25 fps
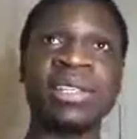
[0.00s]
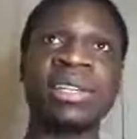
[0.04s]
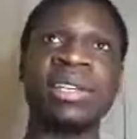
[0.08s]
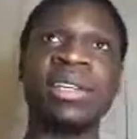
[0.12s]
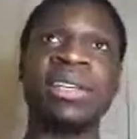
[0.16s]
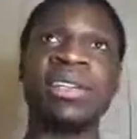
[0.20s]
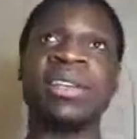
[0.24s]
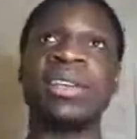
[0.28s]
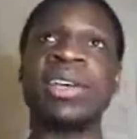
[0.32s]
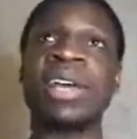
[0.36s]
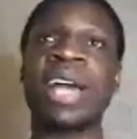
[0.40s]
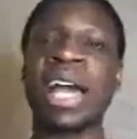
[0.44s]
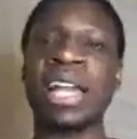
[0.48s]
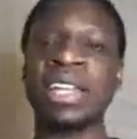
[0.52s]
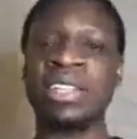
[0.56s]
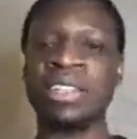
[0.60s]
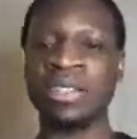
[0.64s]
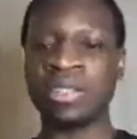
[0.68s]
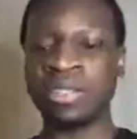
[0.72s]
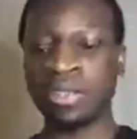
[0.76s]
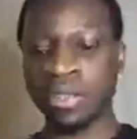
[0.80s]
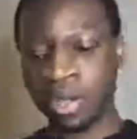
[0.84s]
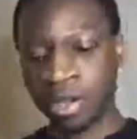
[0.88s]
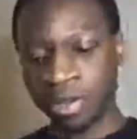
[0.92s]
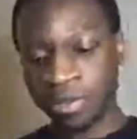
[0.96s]
at the
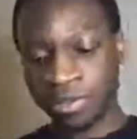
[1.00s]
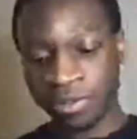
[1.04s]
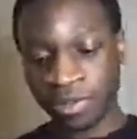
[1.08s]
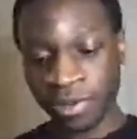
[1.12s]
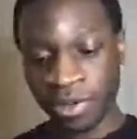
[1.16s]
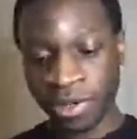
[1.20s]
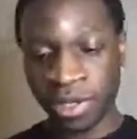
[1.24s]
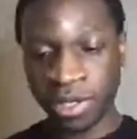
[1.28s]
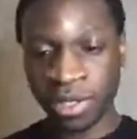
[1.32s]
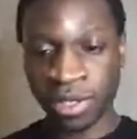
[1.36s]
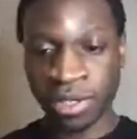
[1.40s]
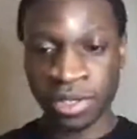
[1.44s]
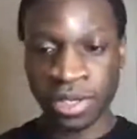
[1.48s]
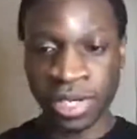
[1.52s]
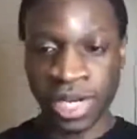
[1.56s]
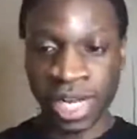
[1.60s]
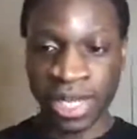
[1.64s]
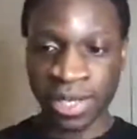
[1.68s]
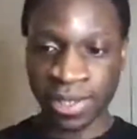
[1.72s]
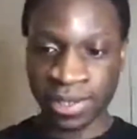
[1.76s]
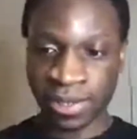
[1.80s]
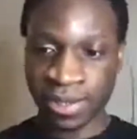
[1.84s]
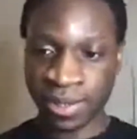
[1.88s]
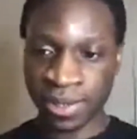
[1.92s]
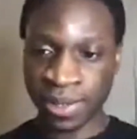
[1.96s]
TOEFL or like
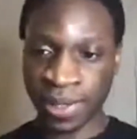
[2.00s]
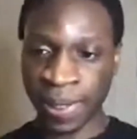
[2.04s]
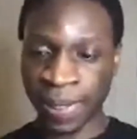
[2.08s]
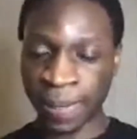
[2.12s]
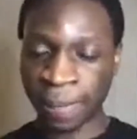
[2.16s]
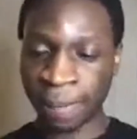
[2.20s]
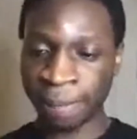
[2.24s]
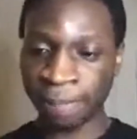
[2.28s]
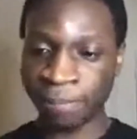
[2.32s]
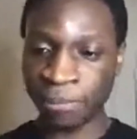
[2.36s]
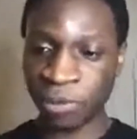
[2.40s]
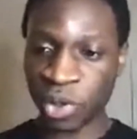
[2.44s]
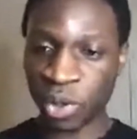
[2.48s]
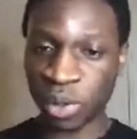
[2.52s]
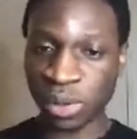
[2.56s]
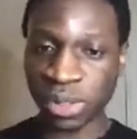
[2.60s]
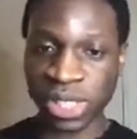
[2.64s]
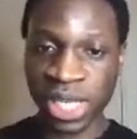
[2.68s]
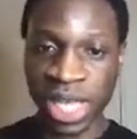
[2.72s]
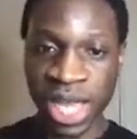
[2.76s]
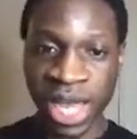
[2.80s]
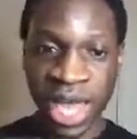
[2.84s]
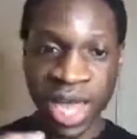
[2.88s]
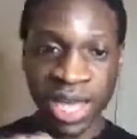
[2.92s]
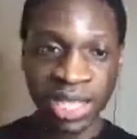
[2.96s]
those
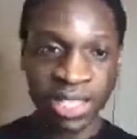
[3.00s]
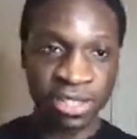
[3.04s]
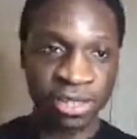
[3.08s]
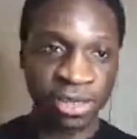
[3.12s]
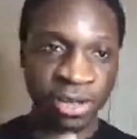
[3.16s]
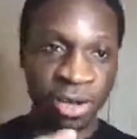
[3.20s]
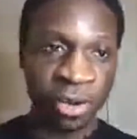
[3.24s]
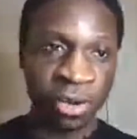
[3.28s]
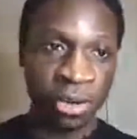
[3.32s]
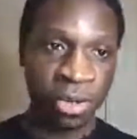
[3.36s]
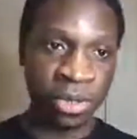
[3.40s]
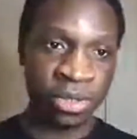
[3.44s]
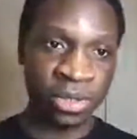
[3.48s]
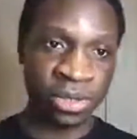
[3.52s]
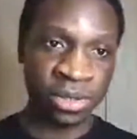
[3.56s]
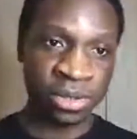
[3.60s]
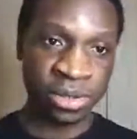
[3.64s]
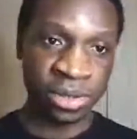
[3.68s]
high scores,